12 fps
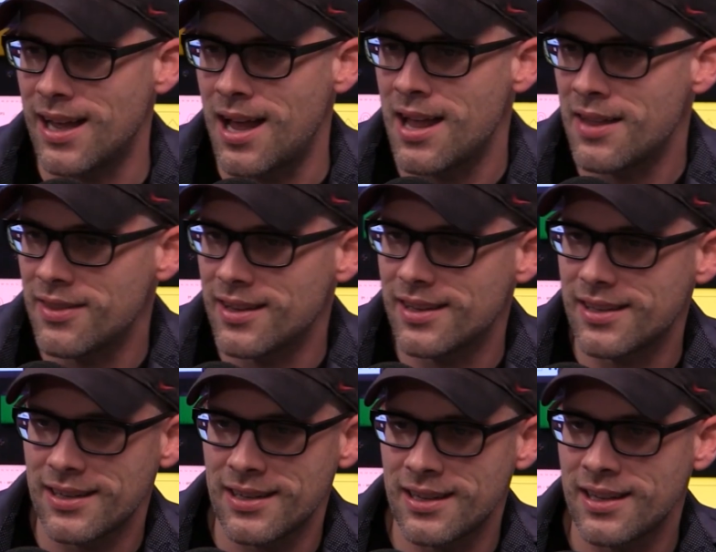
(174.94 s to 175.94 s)
I, I
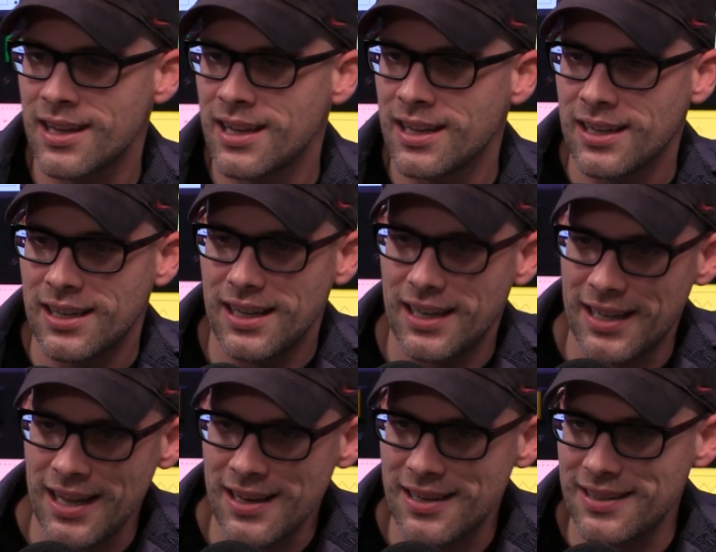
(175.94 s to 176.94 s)
think. Uh,
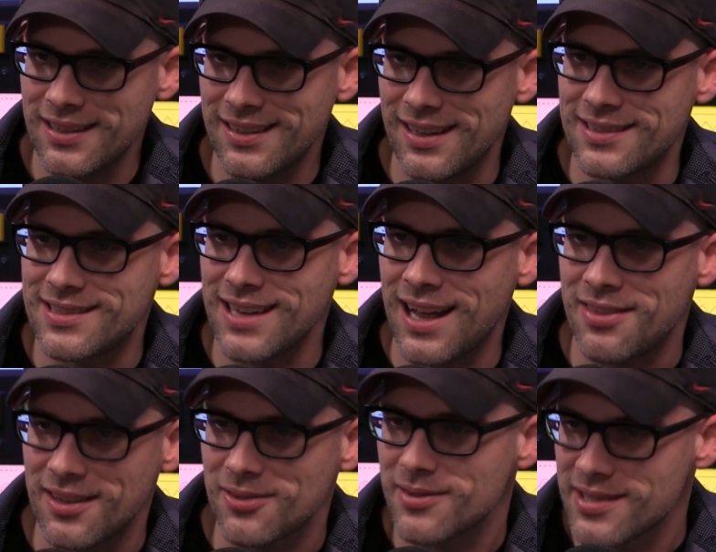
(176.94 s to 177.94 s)
again, it's. I
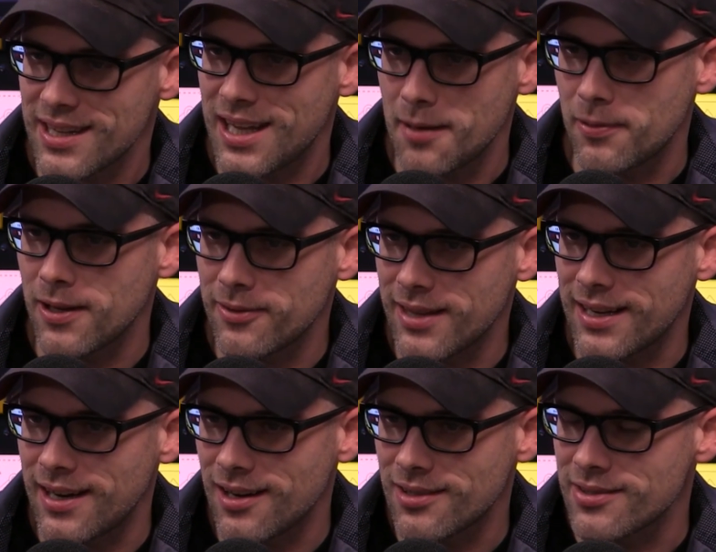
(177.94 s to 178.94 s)
think the reason they keep playing with that
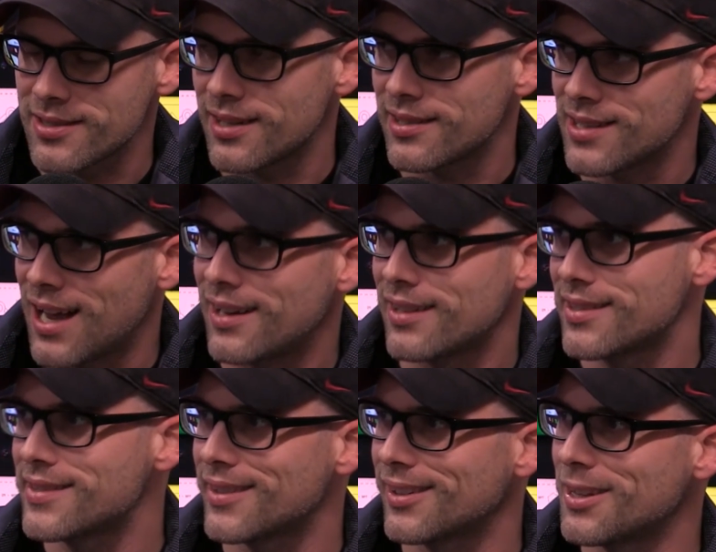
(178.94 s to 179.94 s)
character is that it's not
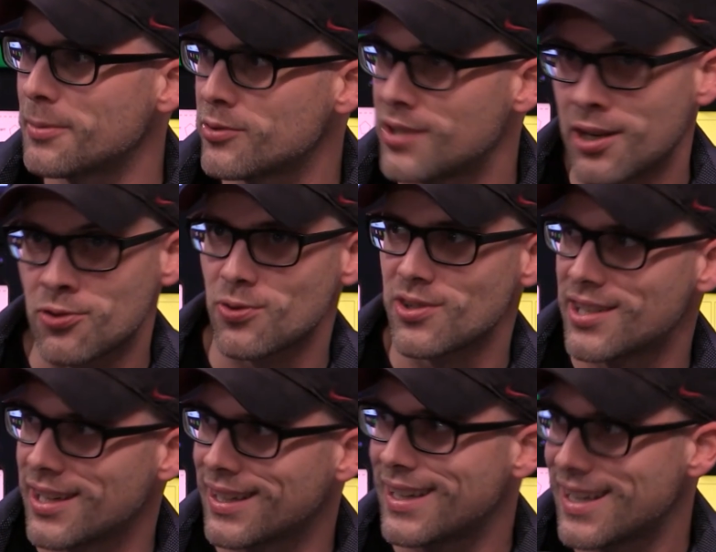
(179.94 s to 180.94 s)
necessarily the most
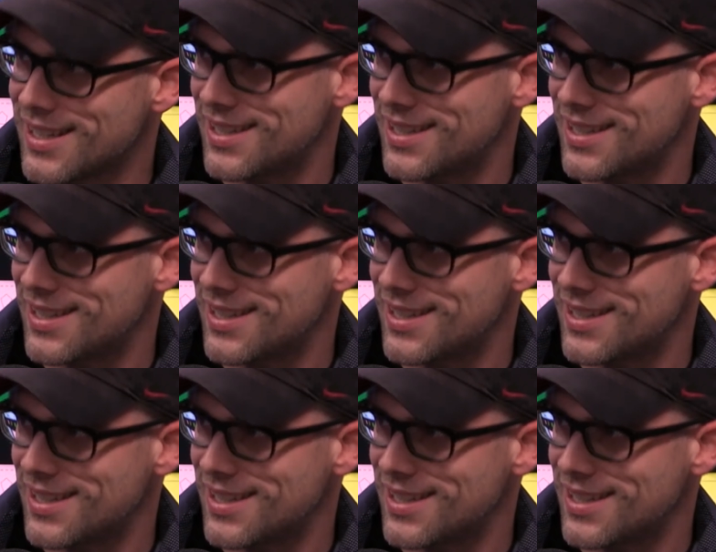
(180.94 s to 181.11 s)
interesting